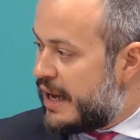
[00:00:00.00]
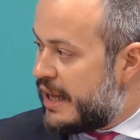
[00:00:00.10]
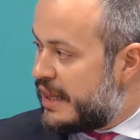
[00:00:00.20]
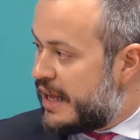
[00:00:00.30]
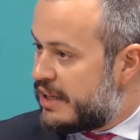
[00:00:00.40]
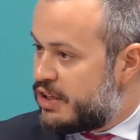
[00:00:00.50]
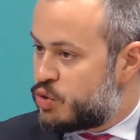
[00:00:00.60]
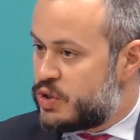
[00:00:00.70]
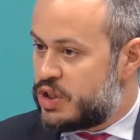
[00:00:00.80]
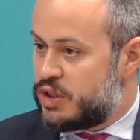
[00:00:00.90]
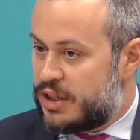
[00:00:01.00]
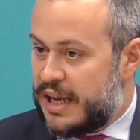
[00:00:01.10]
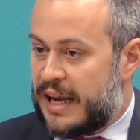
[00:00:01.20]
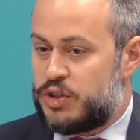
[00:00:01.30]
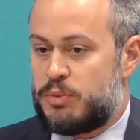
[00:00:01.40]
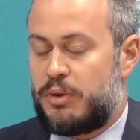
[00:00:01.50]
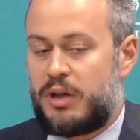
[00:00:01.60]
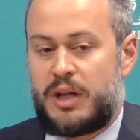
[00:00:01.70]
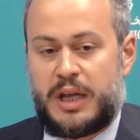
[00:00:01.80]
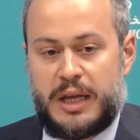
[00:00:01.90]
and that this was a
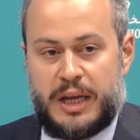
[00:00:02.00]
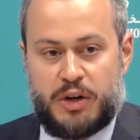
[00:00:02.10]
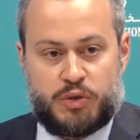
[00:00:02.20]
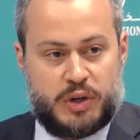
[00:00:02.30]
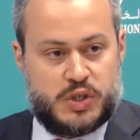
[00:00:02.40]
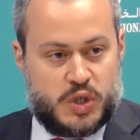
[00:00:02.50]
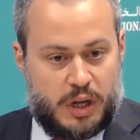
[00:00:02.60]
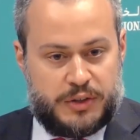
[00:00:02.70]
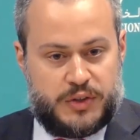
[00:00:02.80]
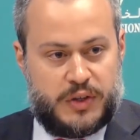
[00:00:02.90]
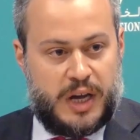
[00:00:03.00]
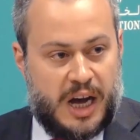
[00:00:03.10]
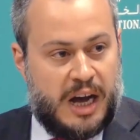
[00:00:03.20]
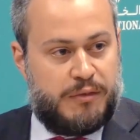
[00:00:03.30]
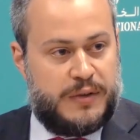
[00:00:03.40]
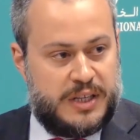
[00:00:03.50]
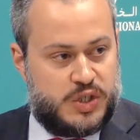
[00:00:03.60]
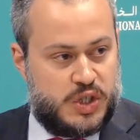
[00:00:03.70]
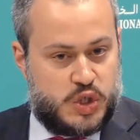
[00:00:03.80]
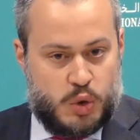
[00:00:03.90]
tangible result of
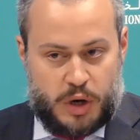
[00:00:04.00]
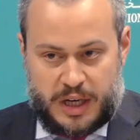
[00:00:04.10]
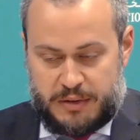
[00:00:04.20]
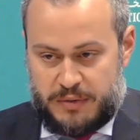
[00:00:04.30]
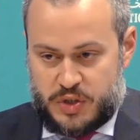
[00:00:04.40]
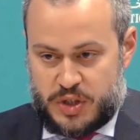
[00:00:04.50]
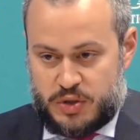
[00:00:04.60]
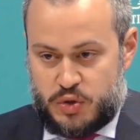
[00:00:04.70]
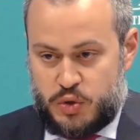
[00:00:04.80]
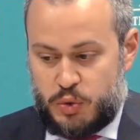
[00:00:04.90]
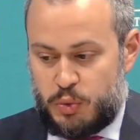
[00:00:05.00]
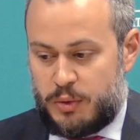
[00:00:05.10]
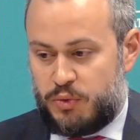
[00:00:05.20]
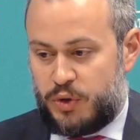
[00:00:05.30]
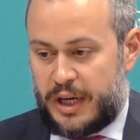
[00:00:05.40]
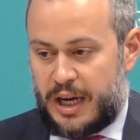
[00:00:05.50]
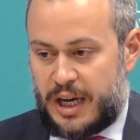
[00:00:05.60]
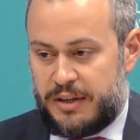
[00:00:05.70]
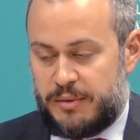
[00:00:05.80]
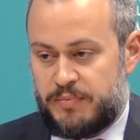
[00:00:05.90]
his historic visit to
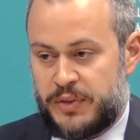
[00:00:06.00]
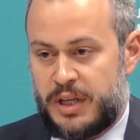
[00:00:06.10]
Riyadh.